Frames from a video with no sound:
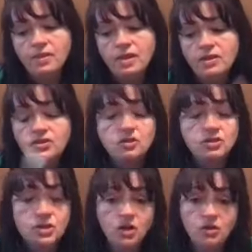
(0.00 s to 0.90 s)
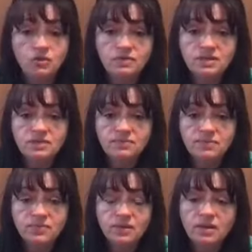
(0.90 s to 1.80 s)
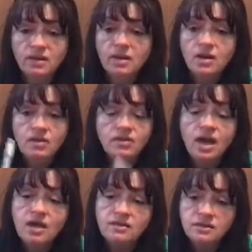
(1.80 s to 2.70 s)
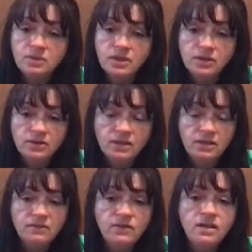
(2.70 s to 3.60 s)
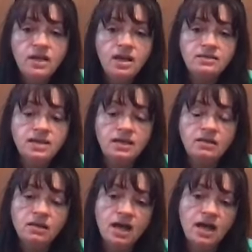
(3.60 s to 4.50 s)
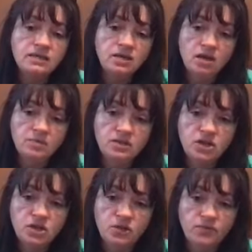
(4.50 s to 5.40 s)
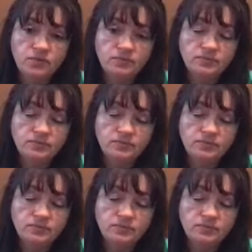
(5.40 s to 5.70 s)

Stoves. The house that we currently live in has a glass top stove.